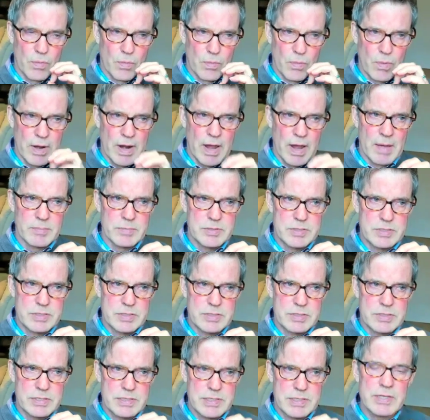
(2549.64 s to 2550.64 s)
when I'm
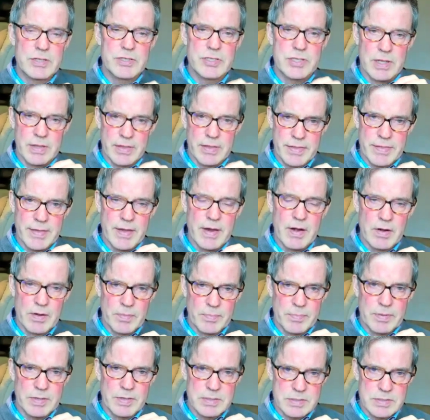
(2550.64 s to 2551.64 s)
teaching
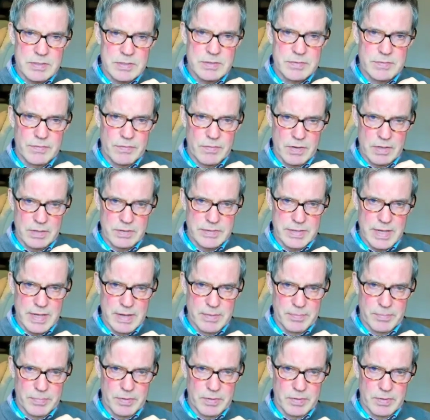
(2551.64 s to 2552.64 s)
therapists, for
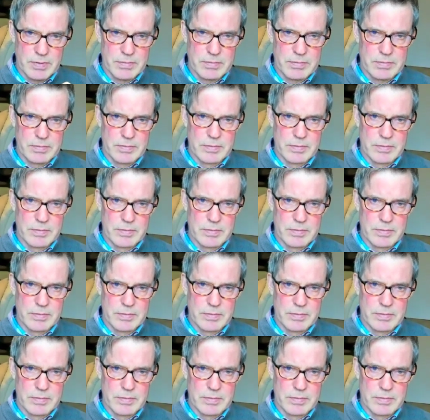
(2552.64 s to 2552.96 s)
example,